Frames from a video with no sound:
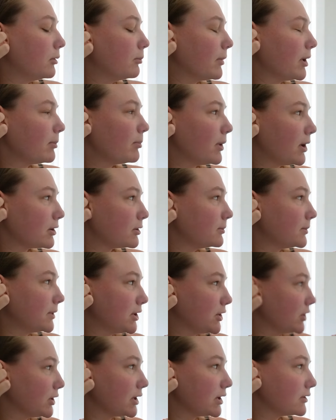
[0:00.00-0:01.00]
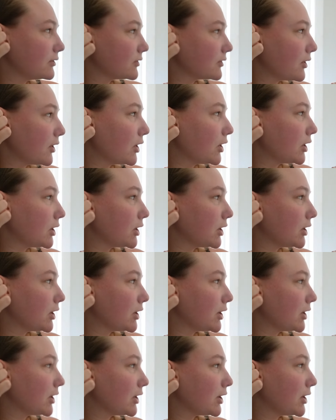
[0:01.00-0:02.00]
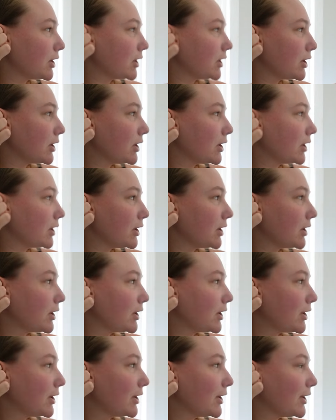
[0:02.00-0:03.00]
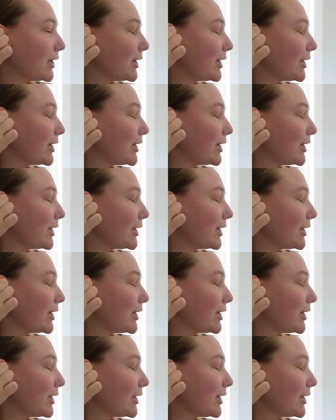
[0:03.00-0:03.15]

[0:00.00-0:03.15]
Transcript: My bottom earring is gone. Let me see.